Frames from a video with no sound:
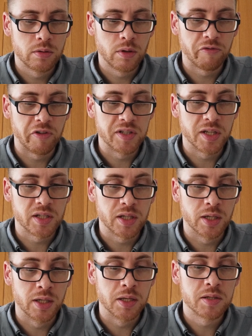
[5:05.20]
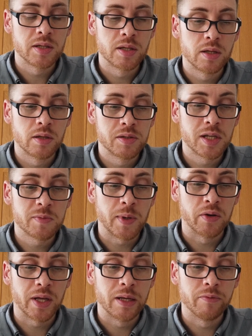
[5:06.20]
on the 360 at least,
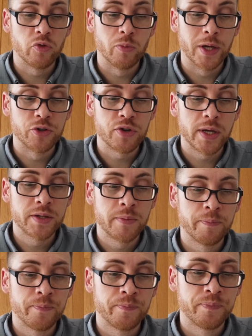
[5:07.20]
£6 game, £4 trade.